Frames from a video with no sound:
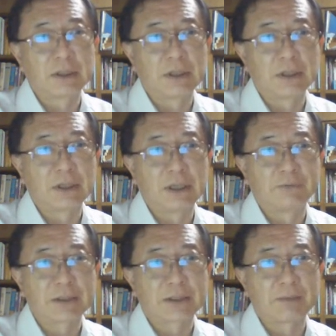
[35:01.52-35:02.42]
If
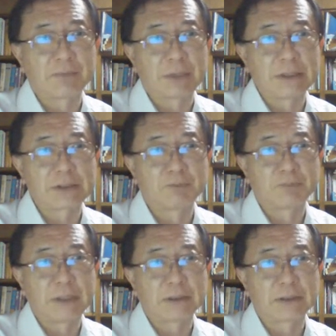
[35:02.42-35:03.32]
other companies,
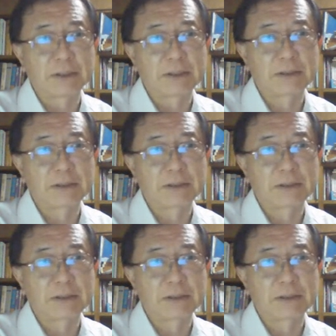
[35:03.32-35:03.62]
competitors